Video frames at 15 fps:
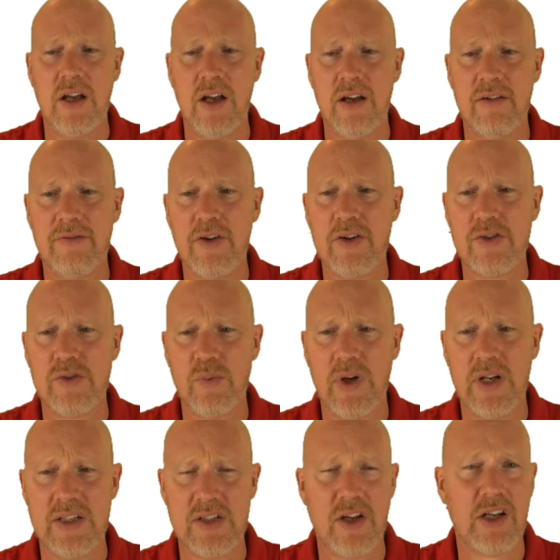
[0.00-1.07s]
Version
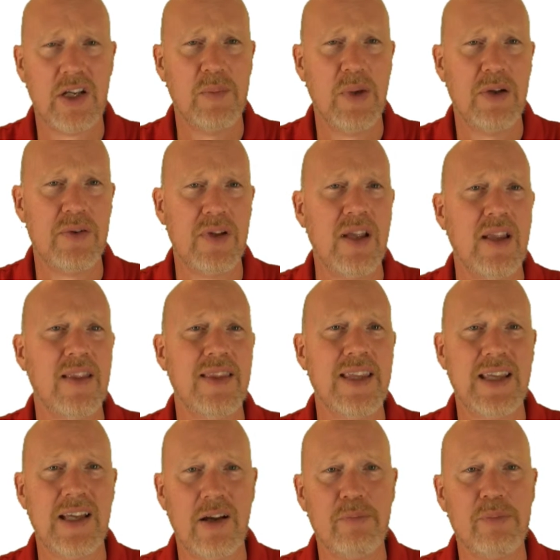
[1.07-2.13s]
1 is talking about
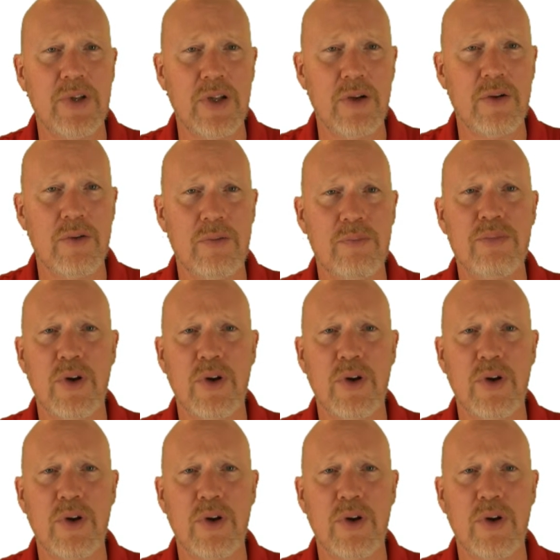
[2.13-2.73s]
the upload